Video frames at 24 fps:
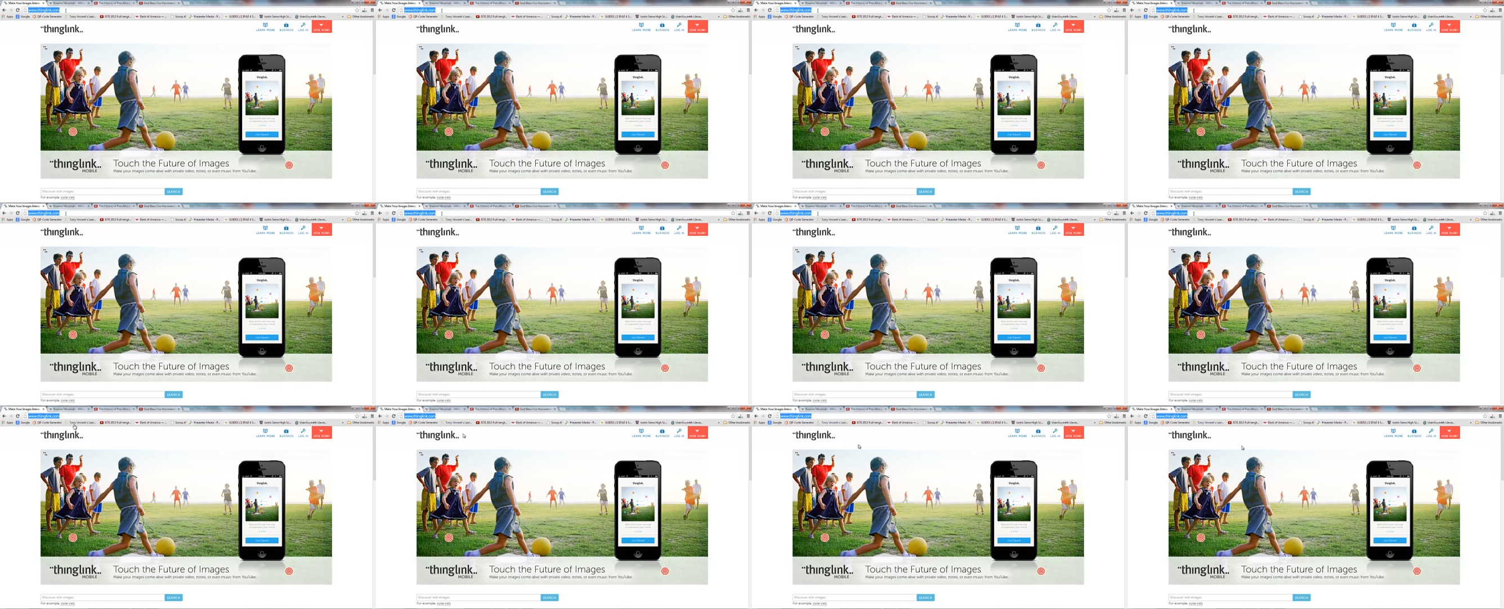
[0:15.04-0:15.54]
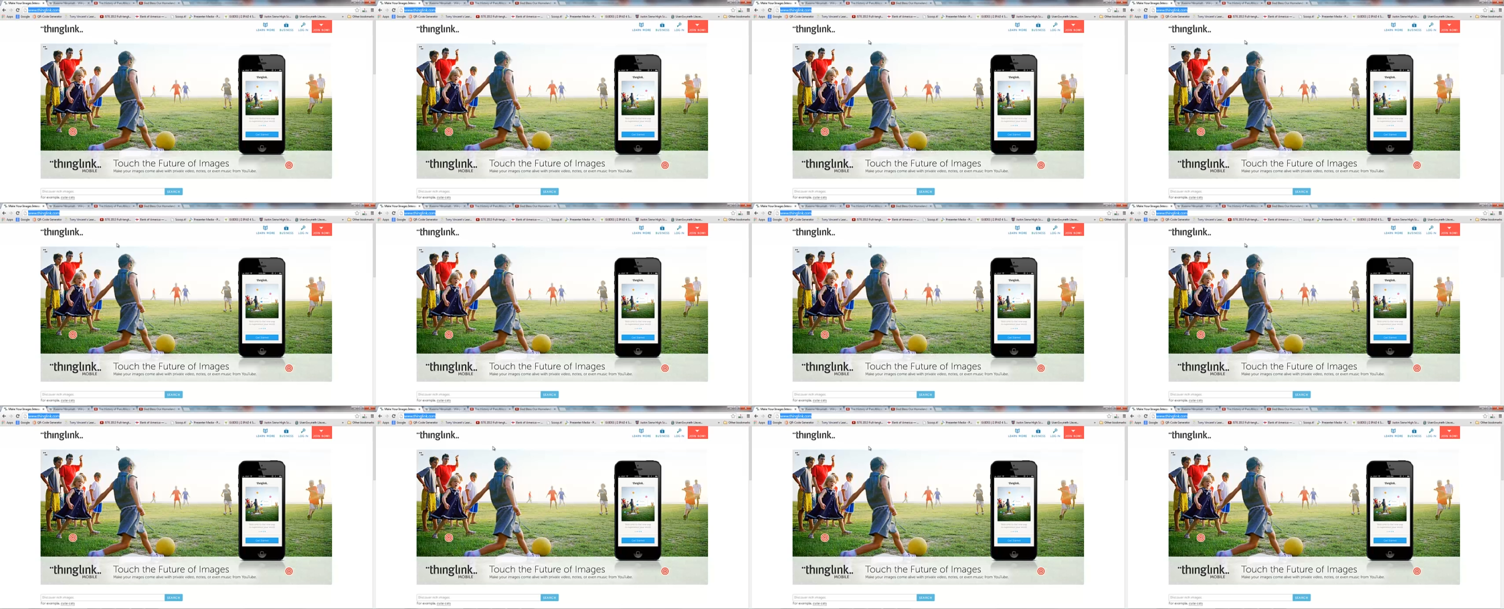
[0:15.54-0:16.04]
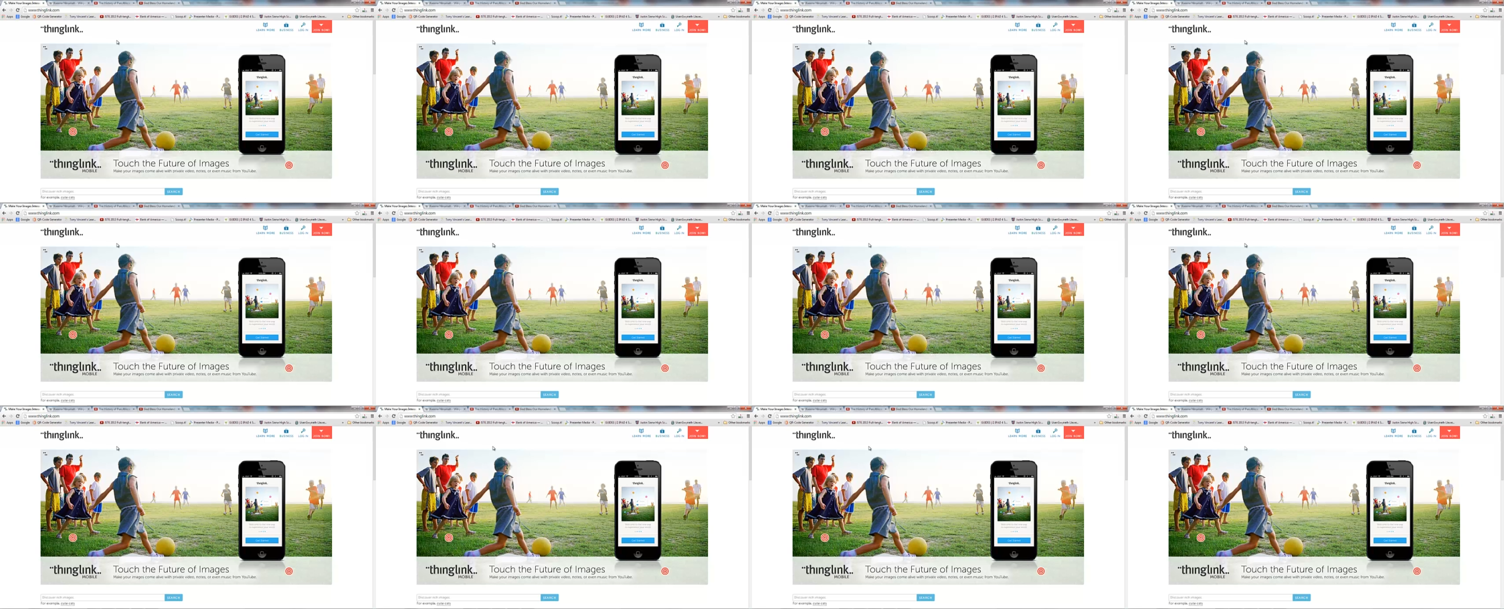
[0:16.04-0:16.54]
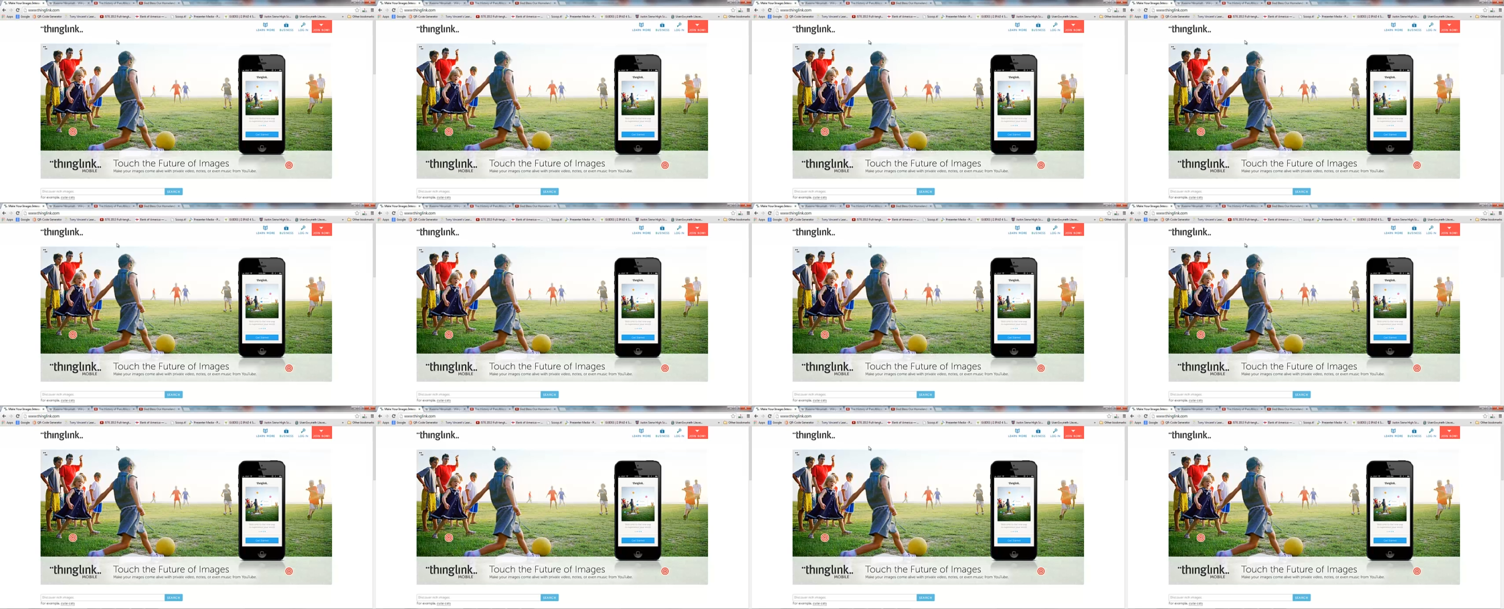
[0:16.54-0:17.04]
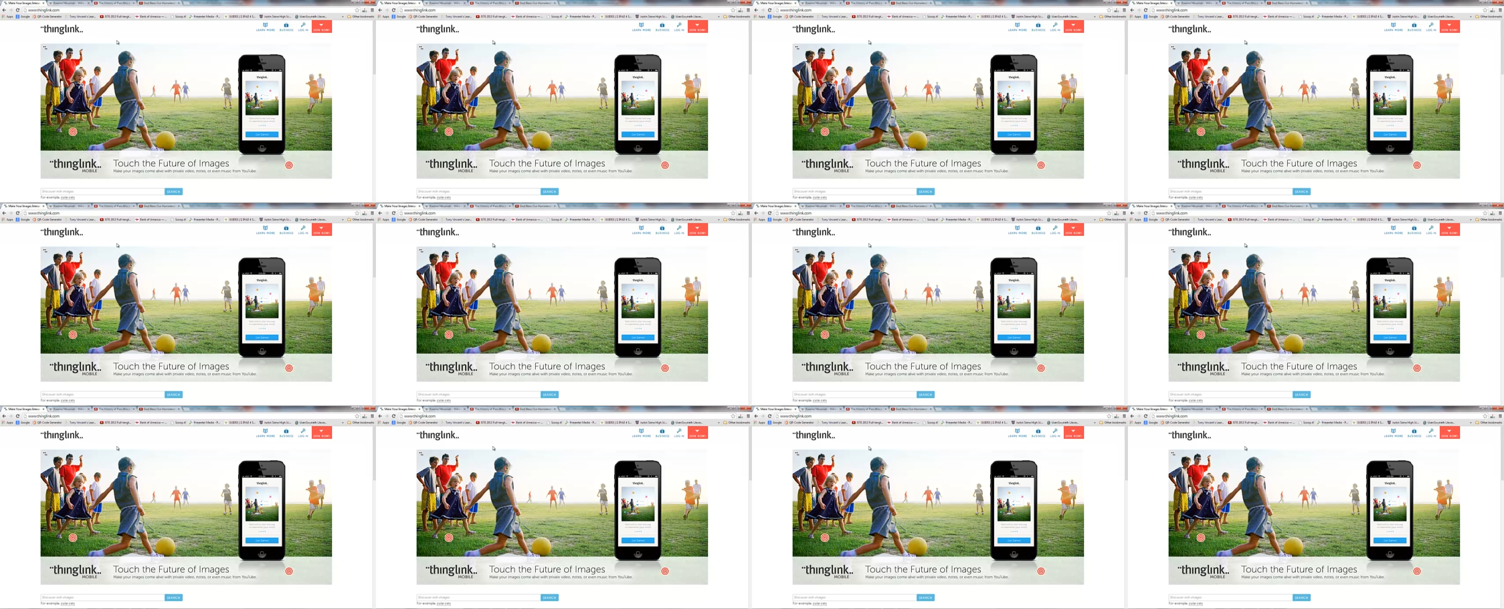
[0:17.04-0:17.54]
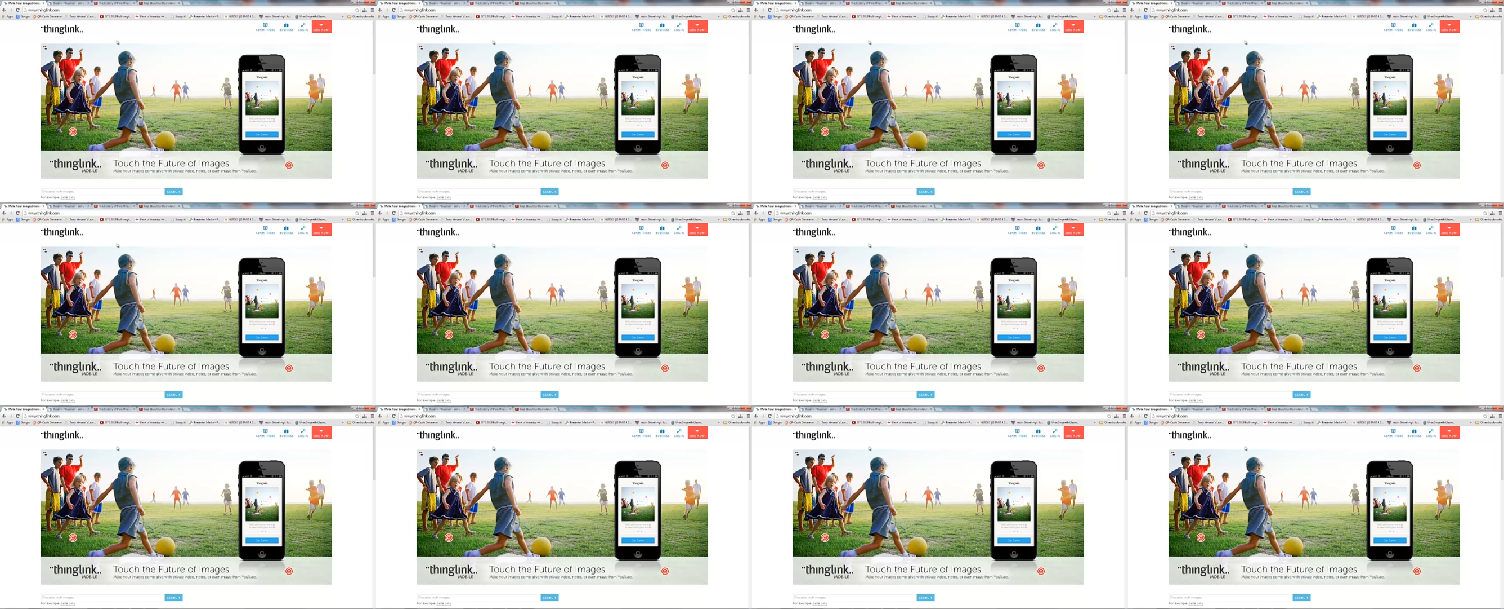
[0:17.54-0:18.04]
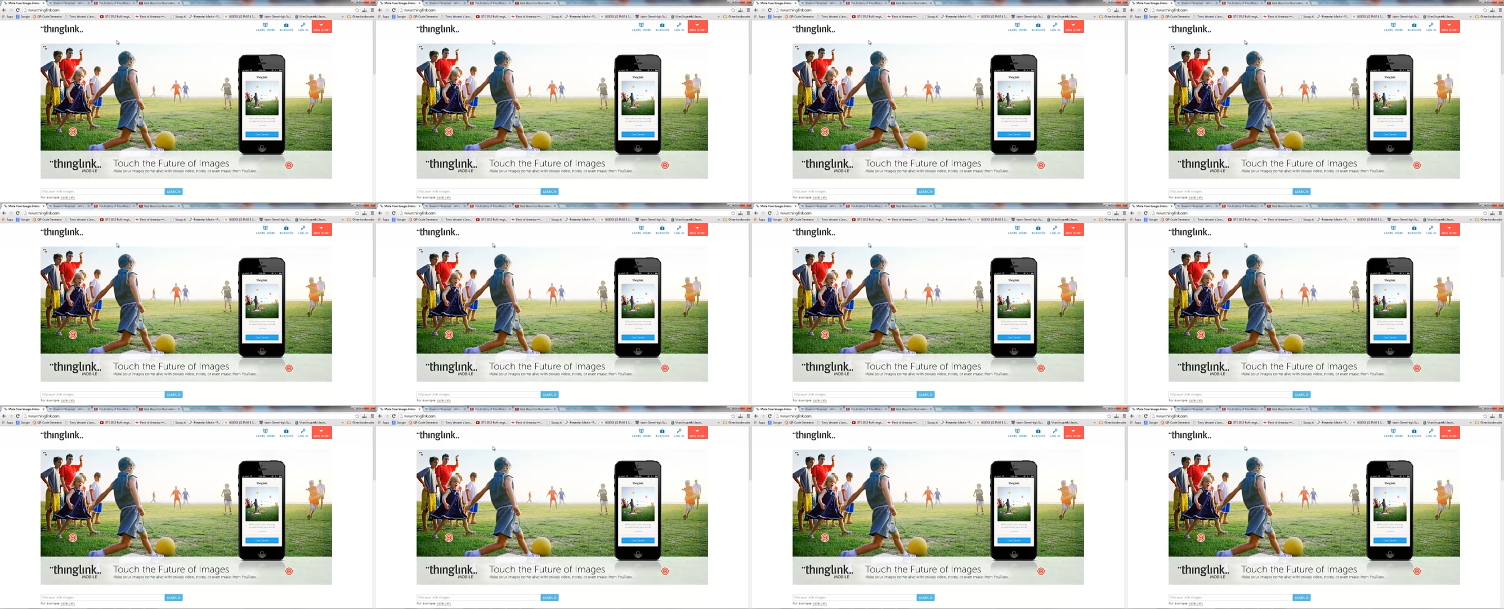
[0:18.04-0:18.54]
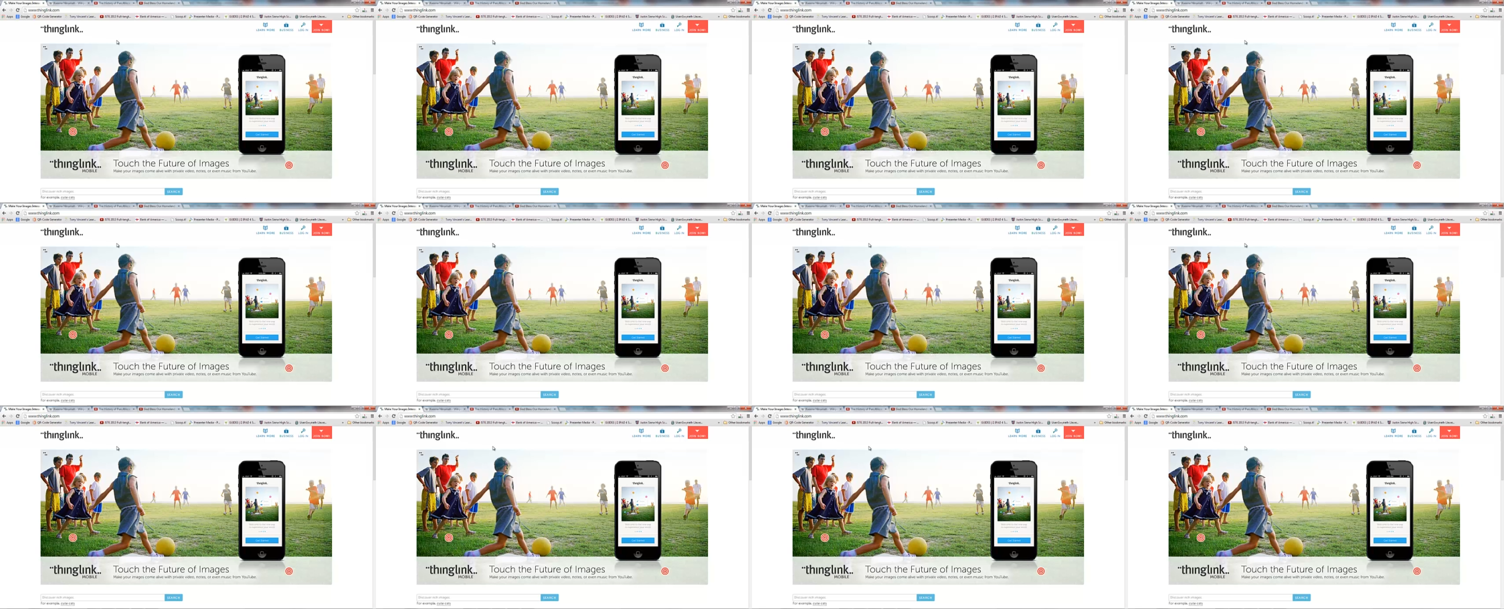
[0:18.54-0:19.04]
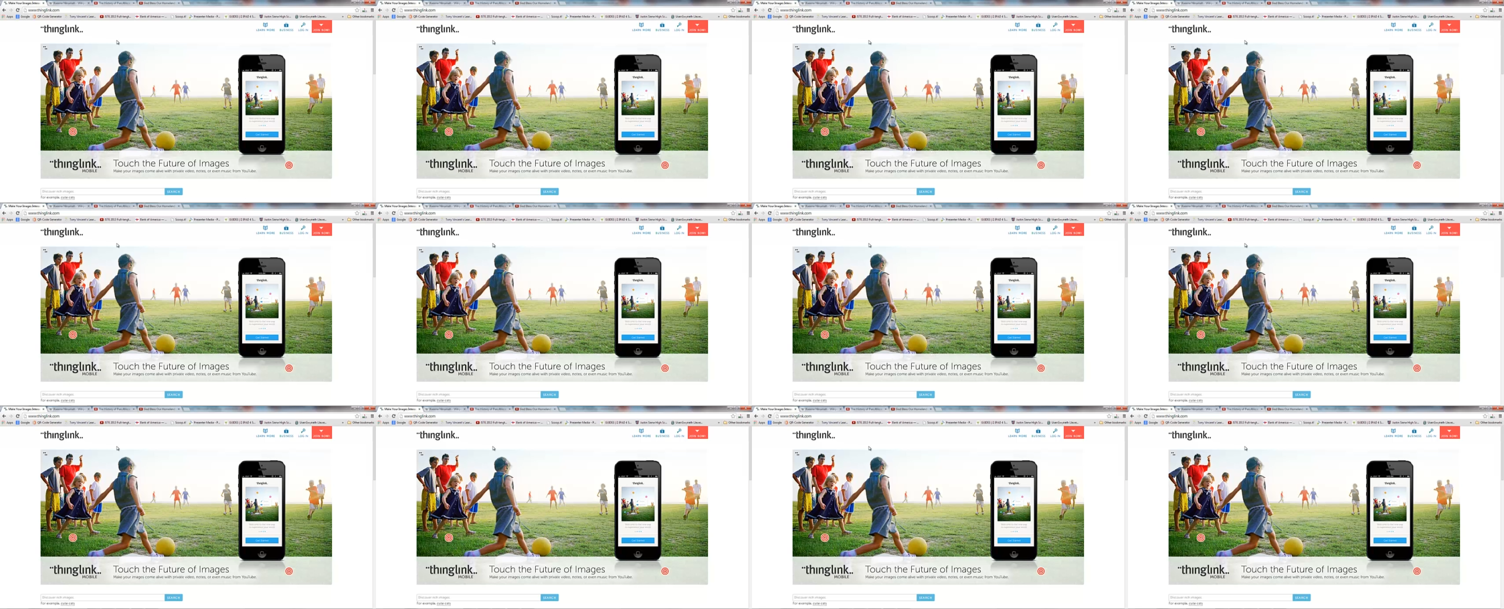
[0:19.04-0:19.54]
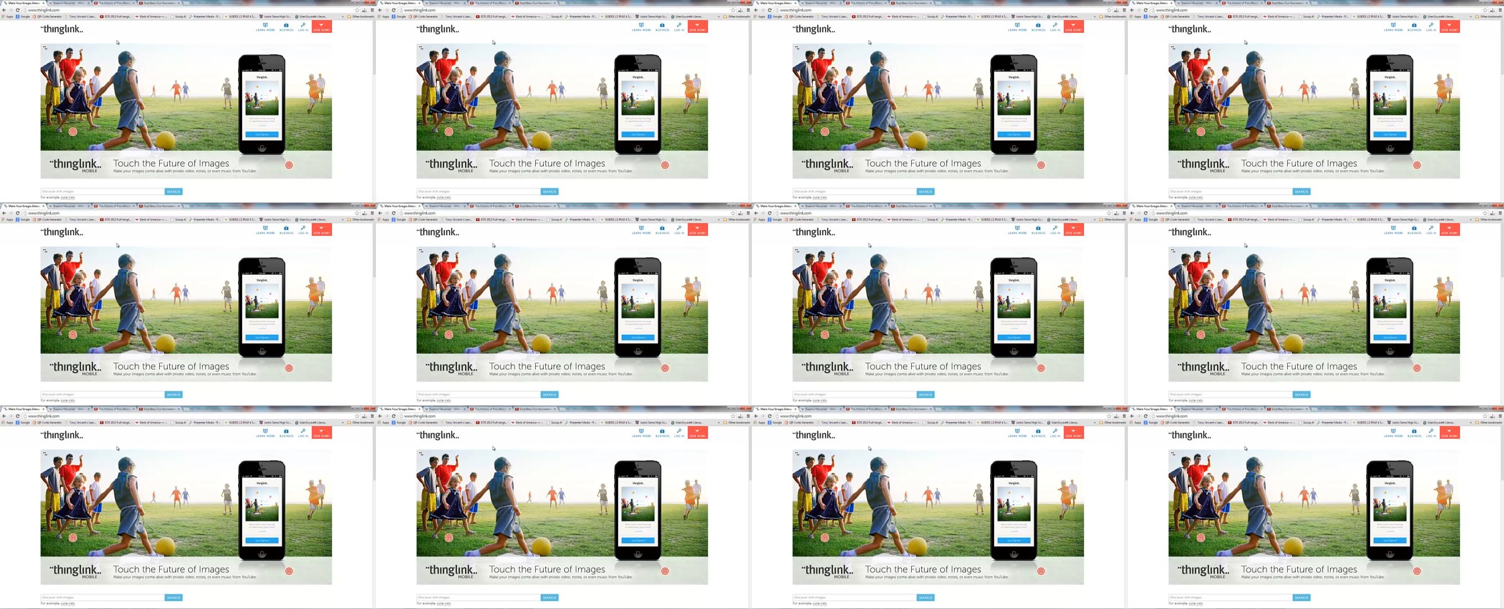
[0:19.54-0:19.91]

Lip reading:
[unreadable: no face in view]